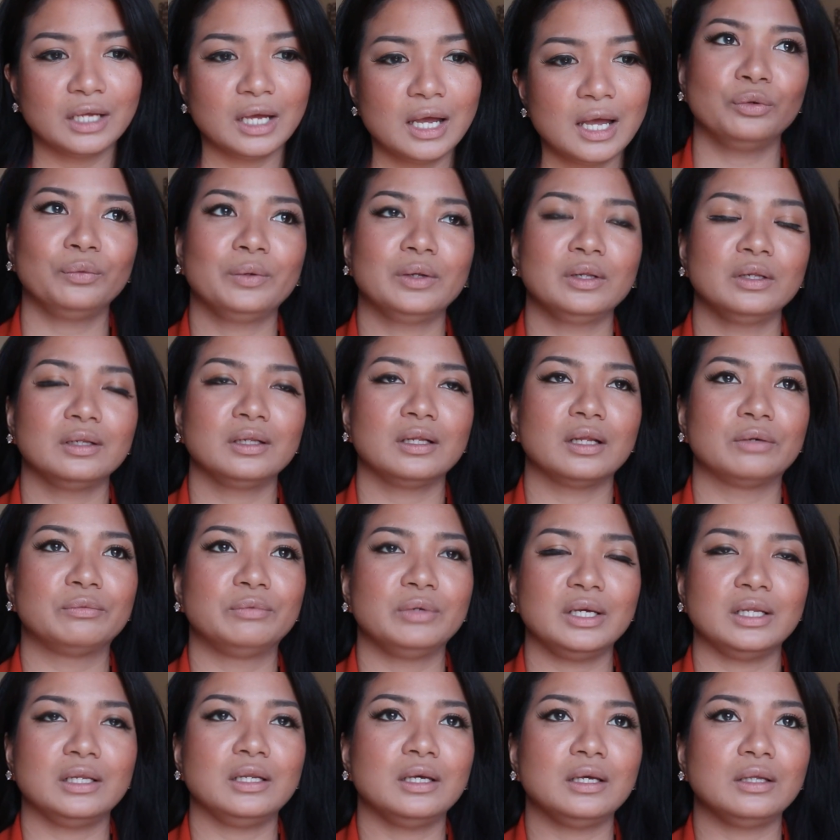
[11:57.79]
You will
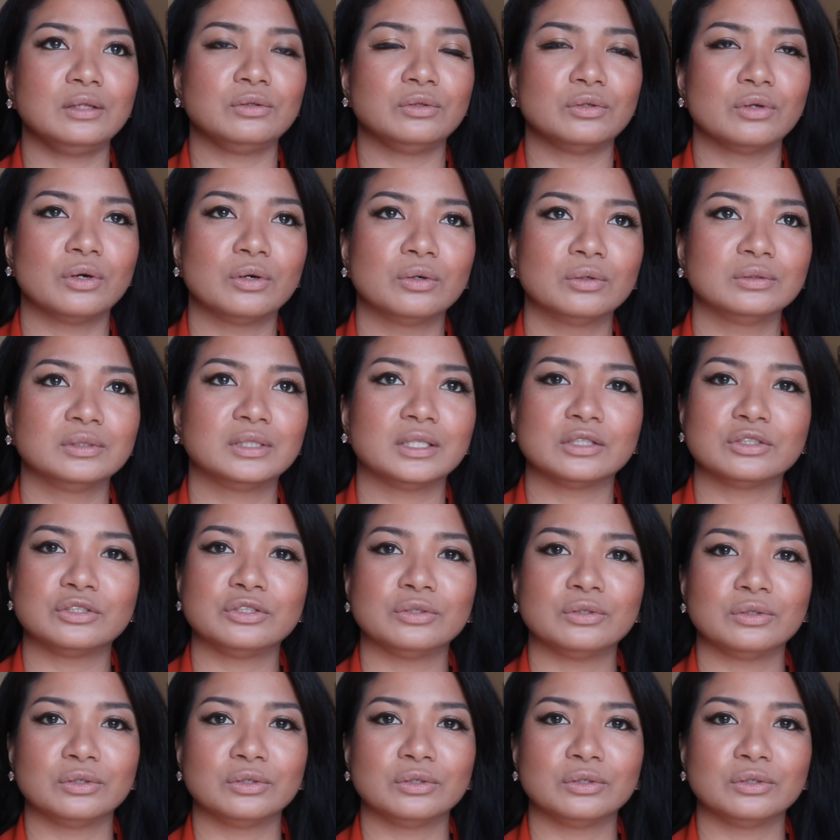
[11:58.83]
really know that you